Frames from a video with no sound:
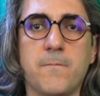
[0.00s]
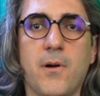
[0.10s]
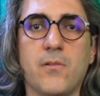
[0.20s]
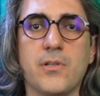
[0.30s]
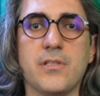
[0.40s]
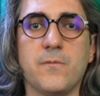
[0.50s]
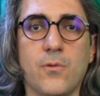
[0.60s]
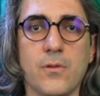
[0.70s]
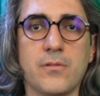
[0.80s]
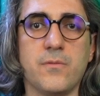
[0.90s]
powered the
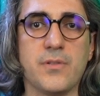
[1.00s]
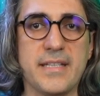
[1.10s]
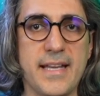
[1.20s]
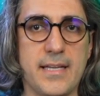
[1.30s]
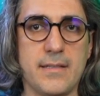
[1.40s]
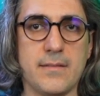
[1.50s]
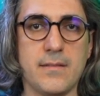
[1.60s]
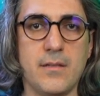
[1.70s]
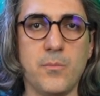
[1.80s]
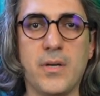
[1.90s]
world for decades,
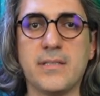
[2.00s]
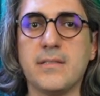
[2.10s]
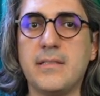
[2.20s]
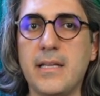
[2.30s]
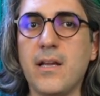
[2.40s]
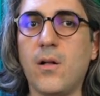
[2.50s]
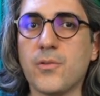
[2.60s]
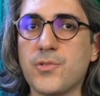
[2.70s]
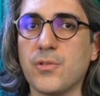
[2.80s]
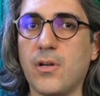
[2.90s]
but they
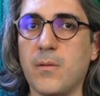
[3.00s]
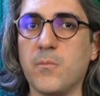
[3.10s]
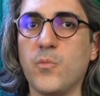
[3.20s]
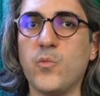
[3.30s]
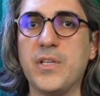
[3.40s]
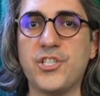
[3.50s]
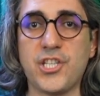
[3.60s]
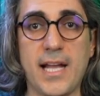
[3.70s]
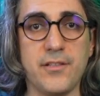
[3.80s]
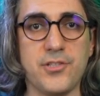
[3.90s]
also come with
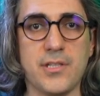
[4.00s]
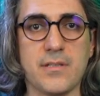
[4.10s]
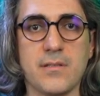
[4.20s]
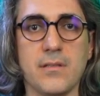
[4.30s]
challenges